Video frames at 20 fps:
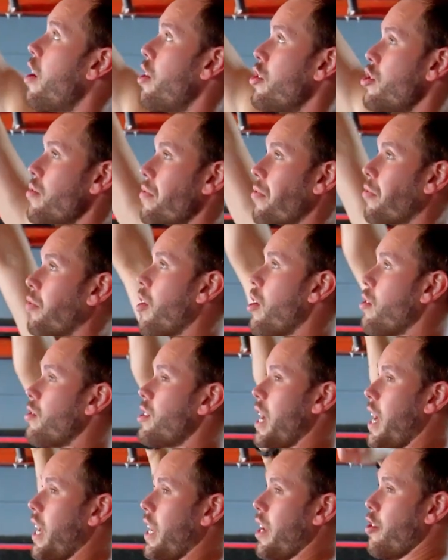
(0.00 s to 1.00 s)
you've
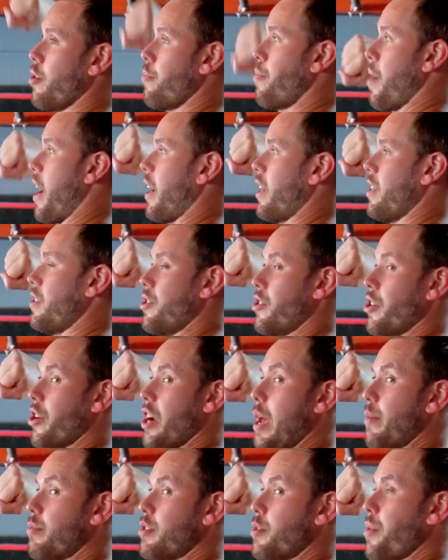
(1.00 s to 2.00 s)
rotated your body so your
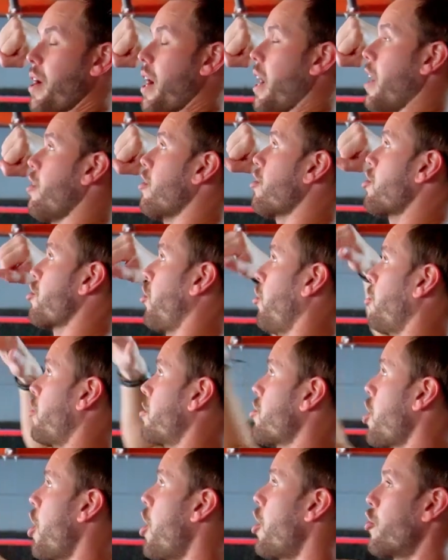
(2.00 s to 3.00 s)
hips are behind your
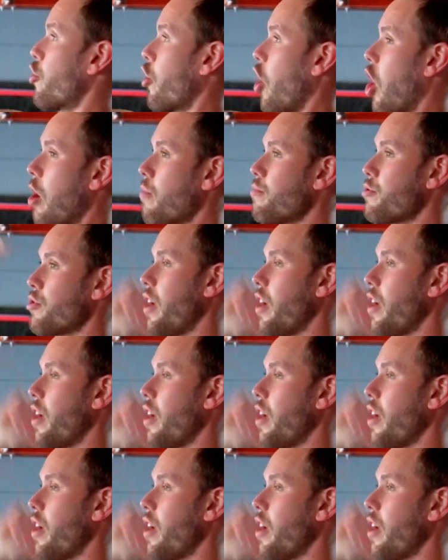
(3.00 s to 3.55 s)
shoulders, your arms are